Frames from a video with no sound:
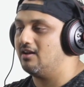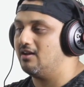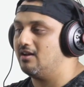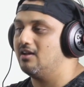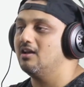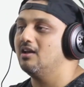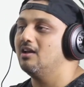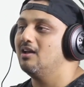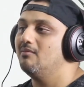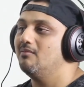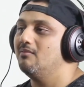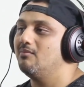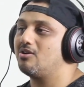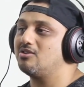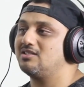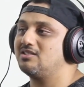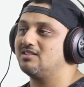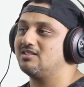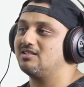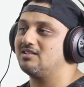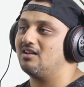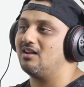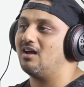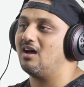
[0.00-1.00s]
Because there's a
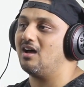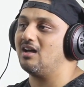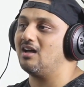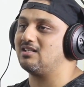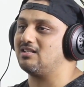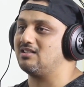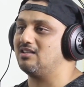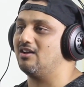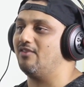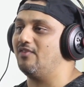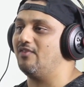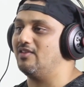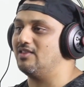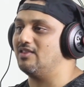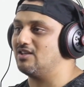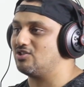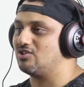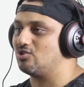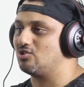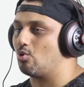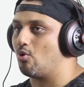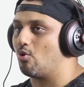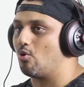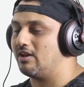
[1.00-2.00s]
lot of stuff in the
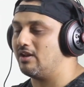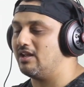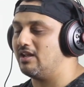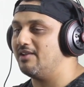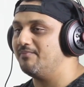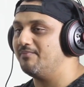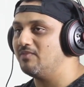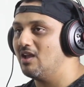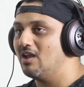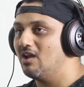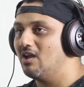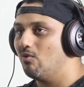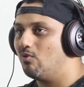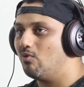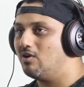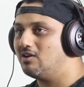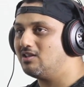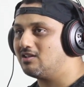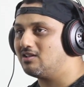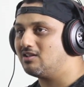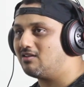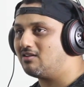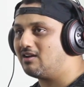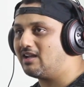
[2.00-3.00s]
story where they're
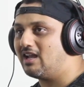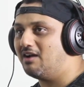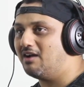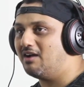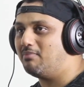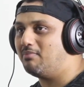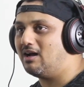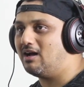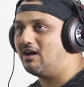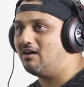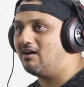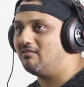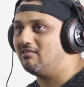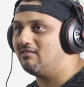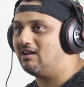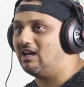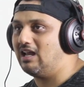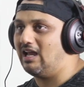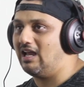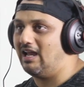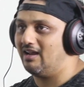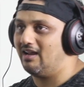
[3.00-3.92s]
talking about like